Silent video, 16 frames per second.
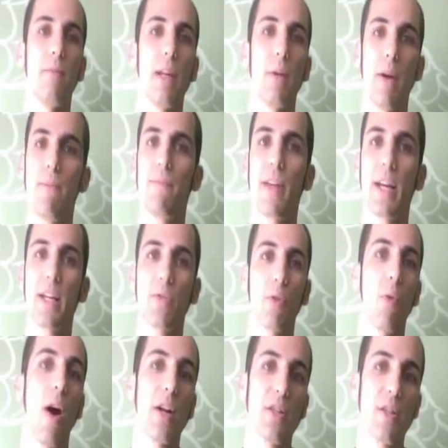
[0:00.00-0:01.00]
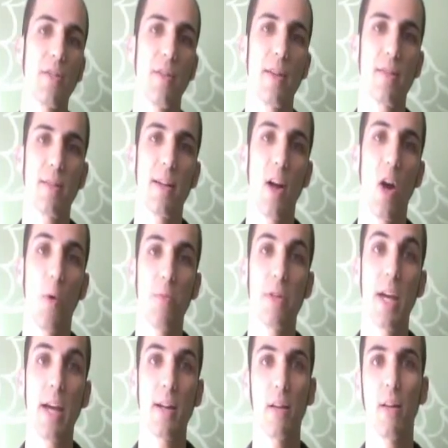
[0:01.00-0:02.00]
anyway, thanks for watching this, and I hope you
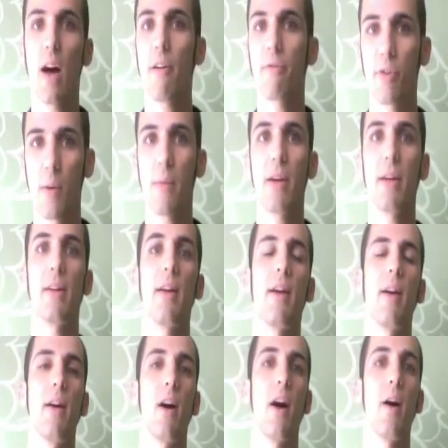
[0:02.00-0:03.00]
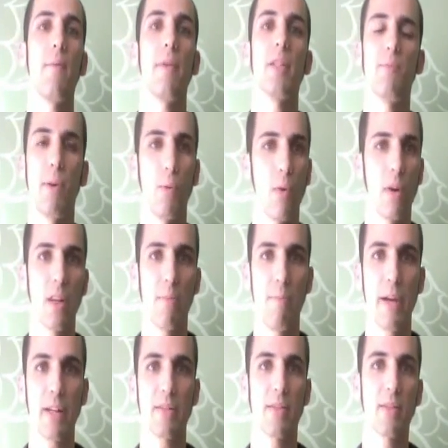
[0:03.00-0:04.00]
gained a lot from it. It's been one of the
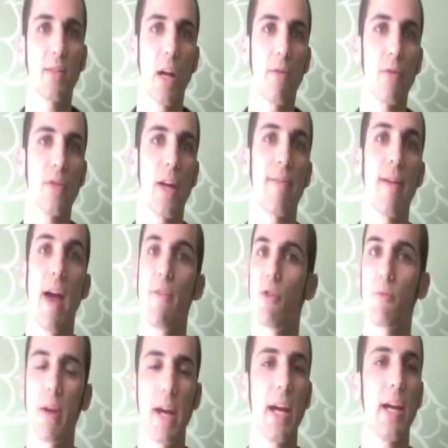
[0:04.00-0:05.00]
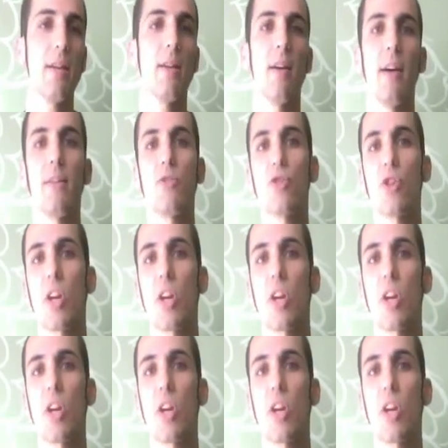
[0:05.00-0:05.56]
biggest discoveries I've ever made. It's